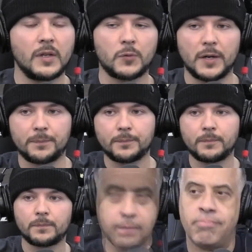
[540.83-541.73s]
That's that right. is New York
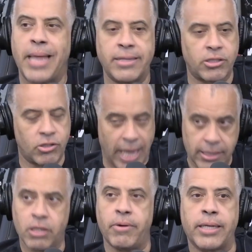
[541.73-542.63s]
City. That yep. is
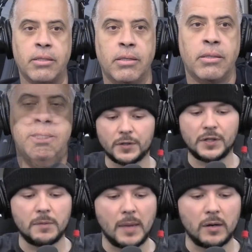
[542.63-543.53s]
exactly correct. New
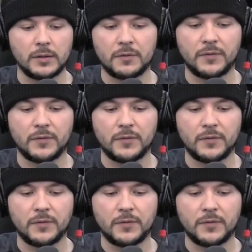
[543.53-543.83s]
Jersey, Maryland,